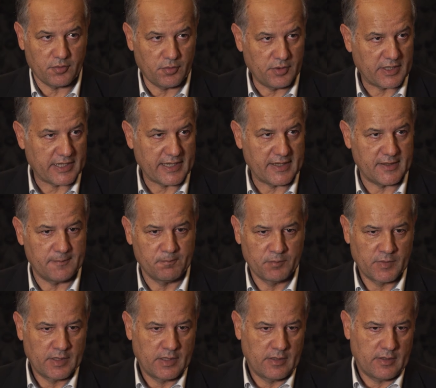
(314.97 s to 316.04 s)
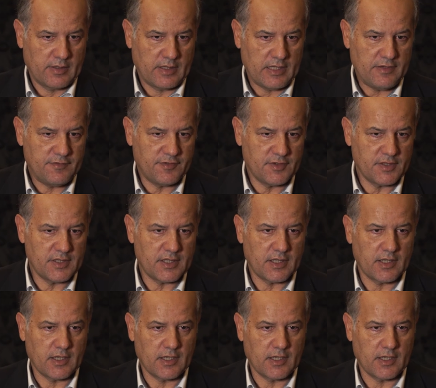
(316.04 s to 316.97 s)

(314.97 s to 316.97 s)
We can even